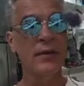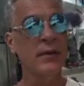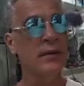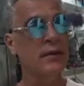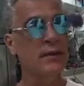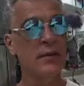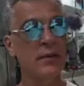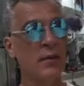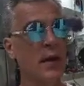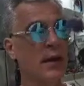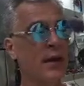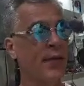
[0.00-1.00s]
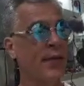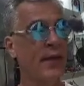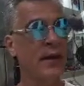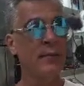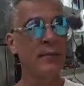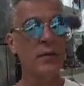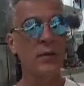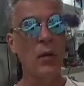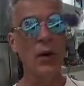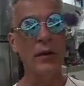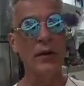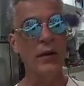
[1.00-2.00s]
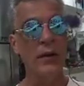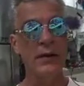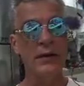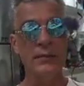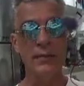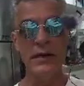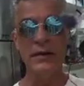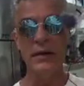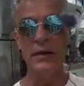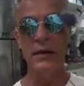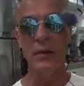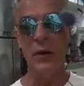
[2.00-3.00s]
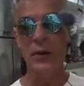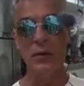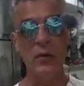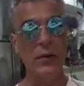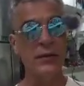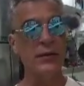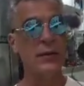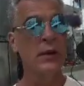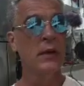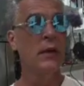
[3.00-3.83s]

He says you've got to thin them to water. He says basically a whitewash.